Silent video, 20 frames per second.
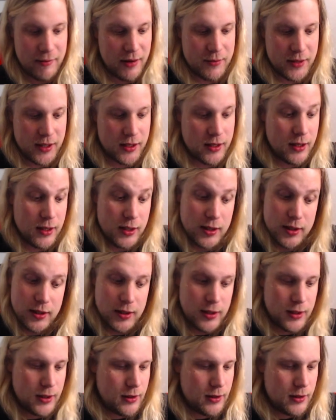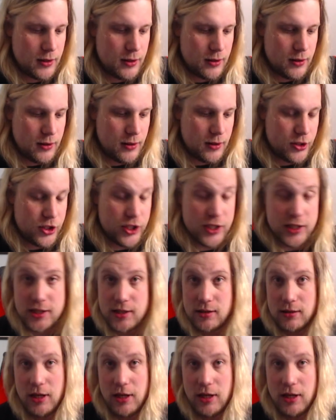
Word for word: I mean, jeez.